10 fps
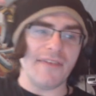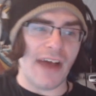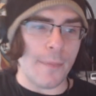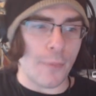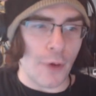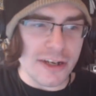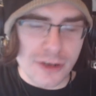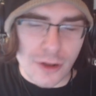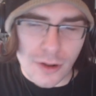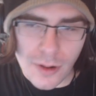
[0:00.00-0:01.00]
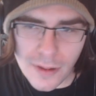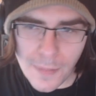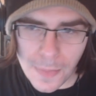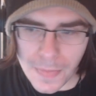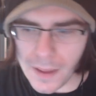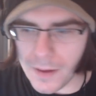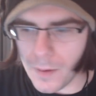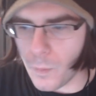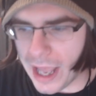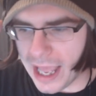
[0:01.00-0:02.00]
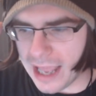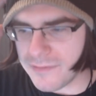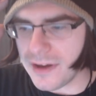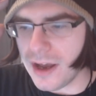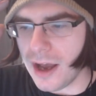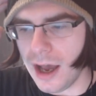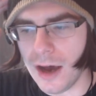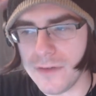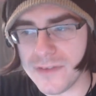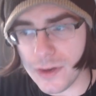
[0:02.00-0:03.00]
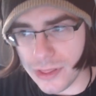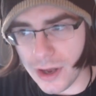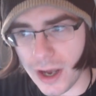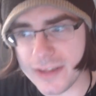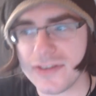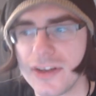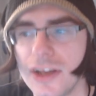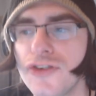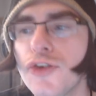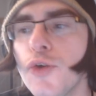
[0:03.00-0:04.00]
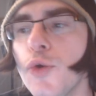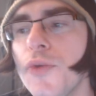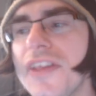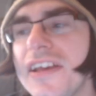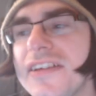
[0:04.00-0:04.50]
vibrational wave of your thoughts to the